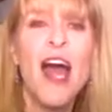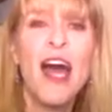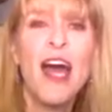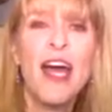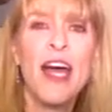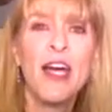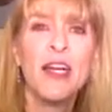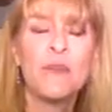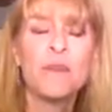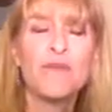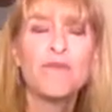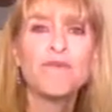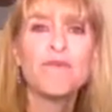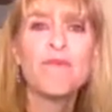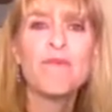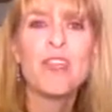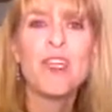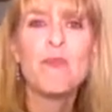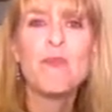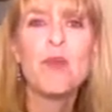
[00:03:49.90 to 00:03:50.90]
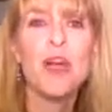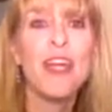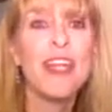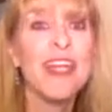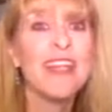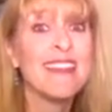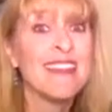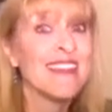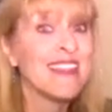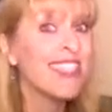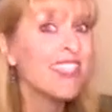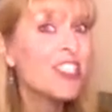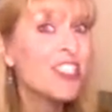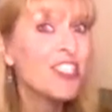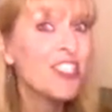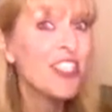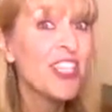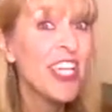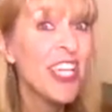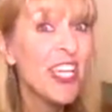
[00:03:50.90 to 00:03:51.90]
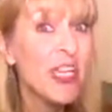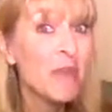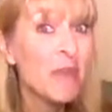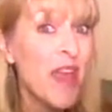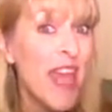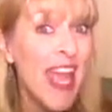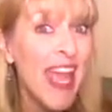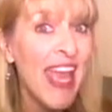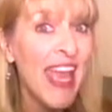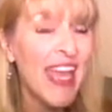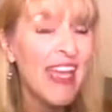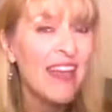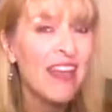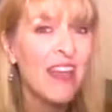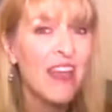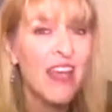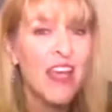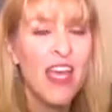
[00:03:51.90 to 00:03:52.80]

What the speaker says: but at least you're getting paid.